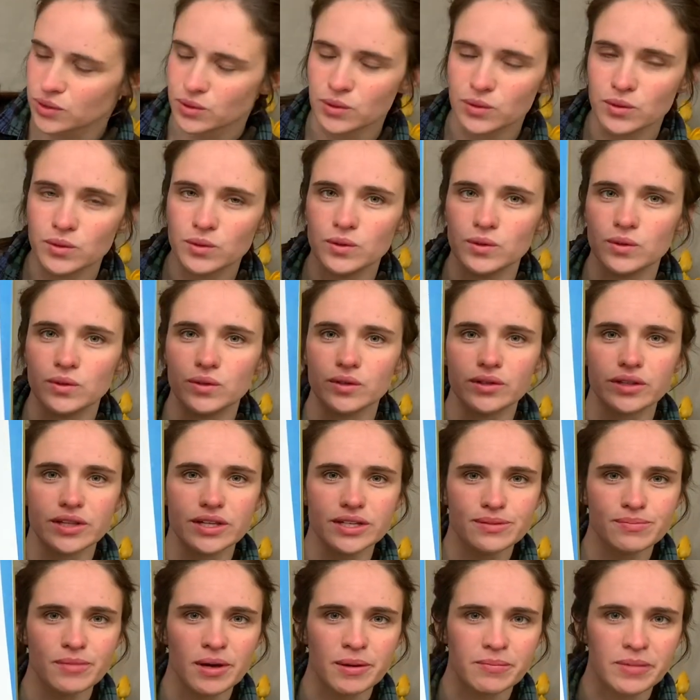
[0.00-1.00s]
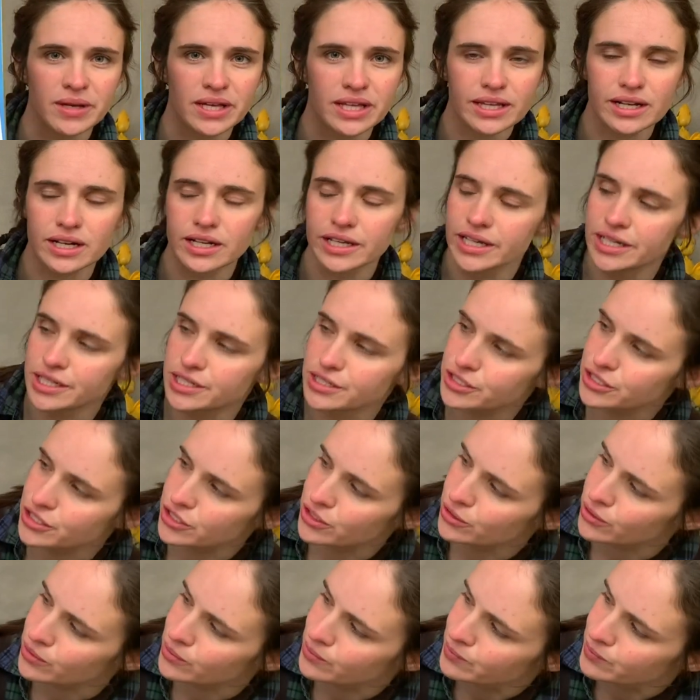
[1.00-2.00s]
Ooh, this might be a little hint
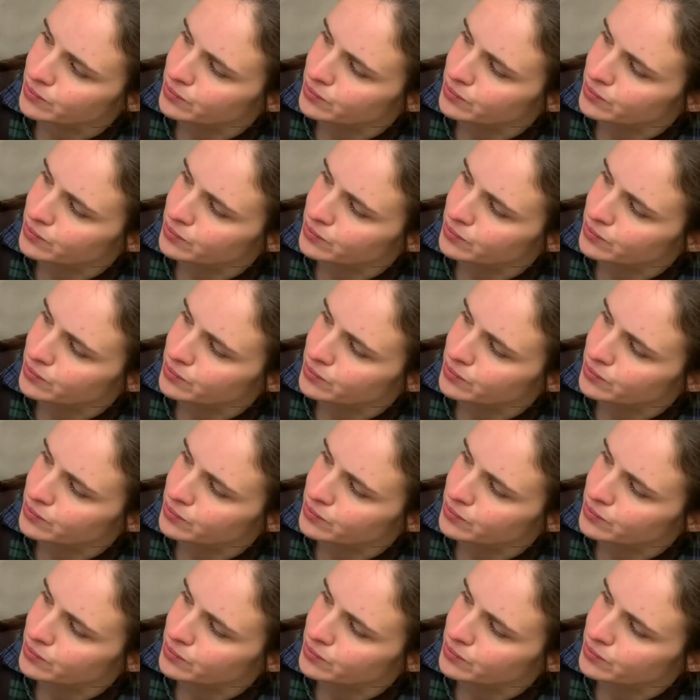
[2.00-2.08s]
too.